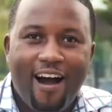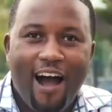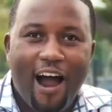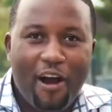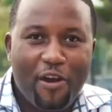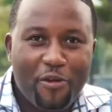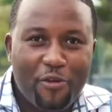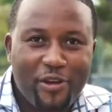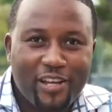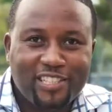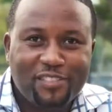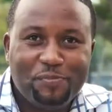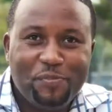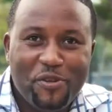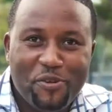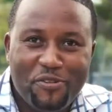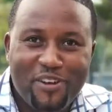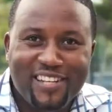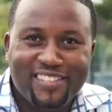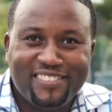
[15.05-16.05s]
Are you
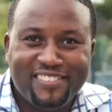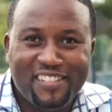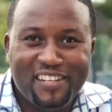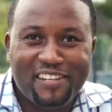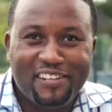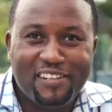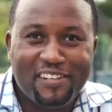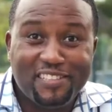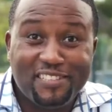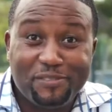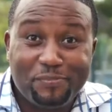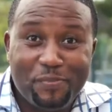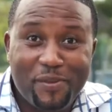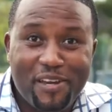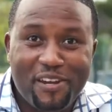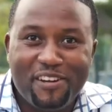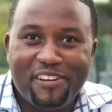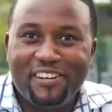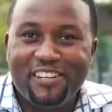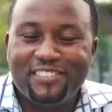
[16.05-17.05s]
experiencing
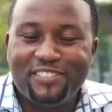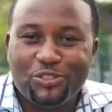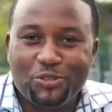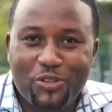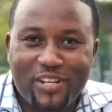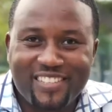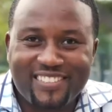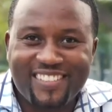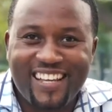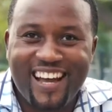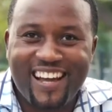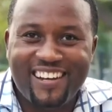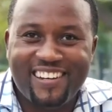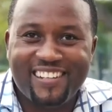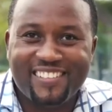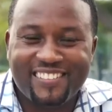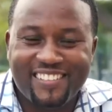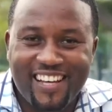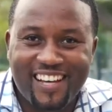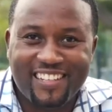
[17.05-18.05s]
despair, distress,
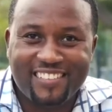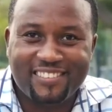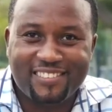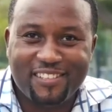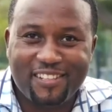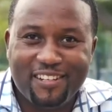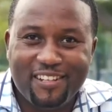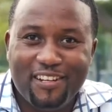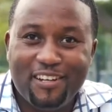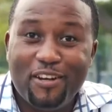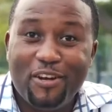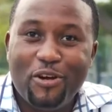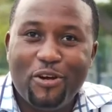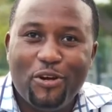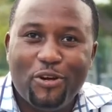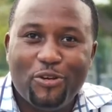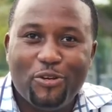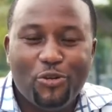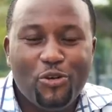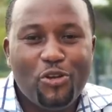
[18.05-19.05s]
and disaster?
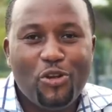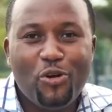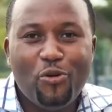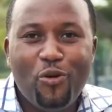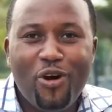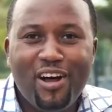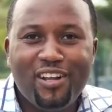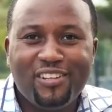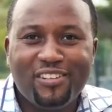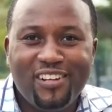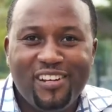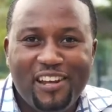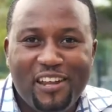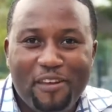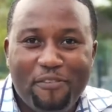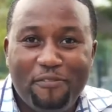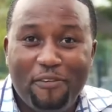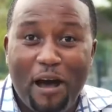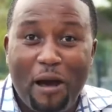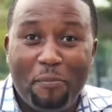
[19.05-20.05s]
Do you want to
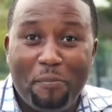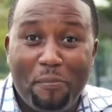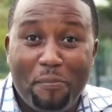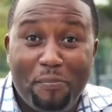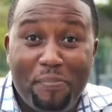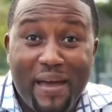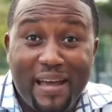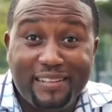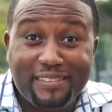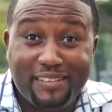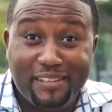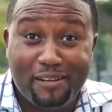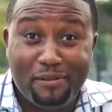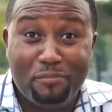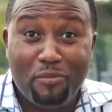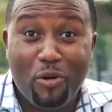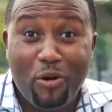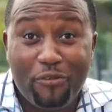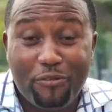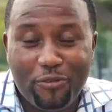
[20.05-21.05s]
live a
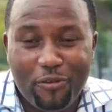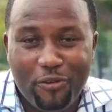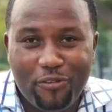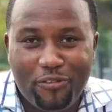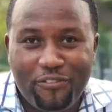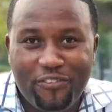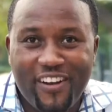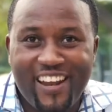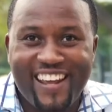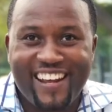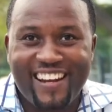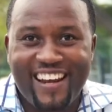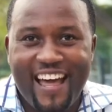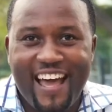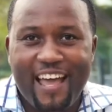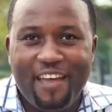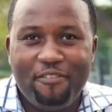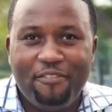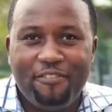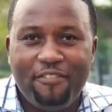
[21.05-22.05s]
better, more fulfilling
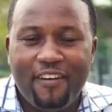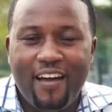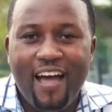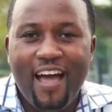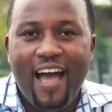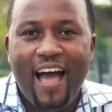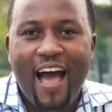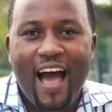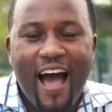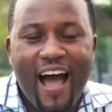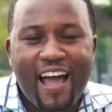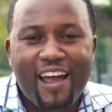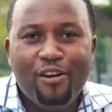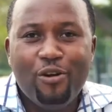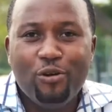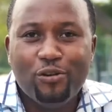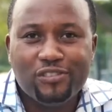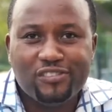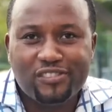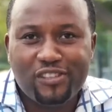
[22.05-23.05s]
life? I
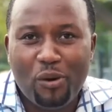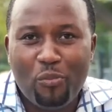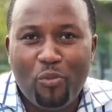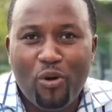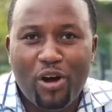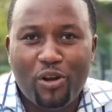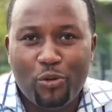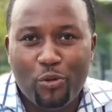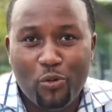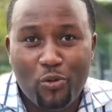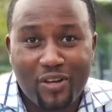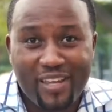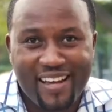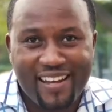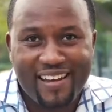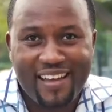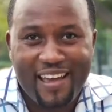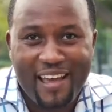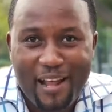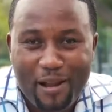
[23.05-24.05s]
know someone who
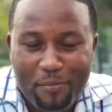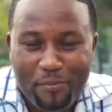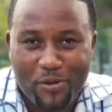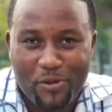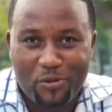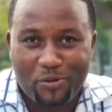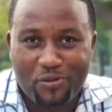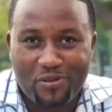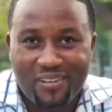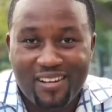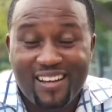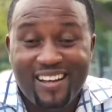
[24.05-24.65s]
can help you.